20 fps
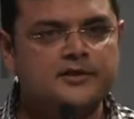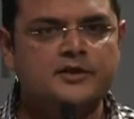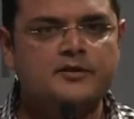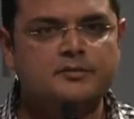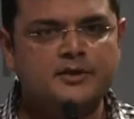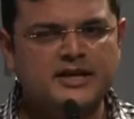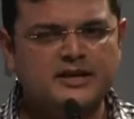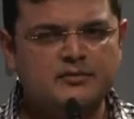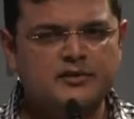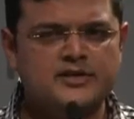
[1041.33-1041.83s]

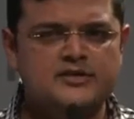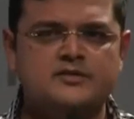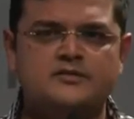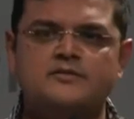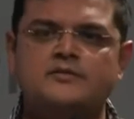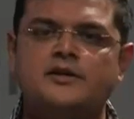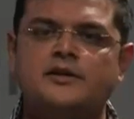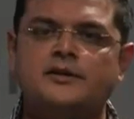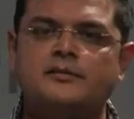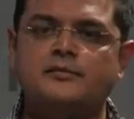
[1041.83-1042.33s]
Complete waste
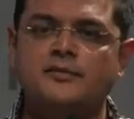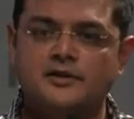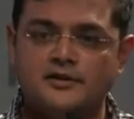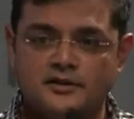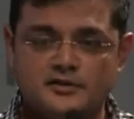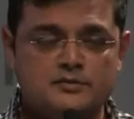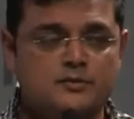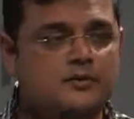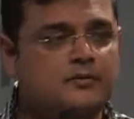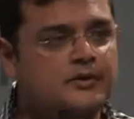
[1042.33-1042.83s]
of time.
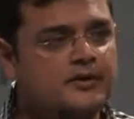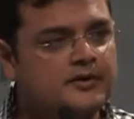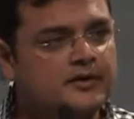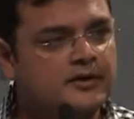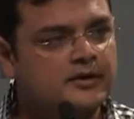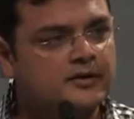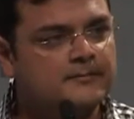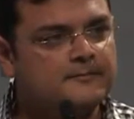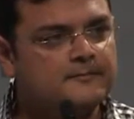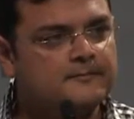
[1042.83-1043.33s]
That's what we
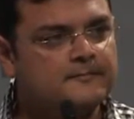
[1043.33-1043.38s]
thought.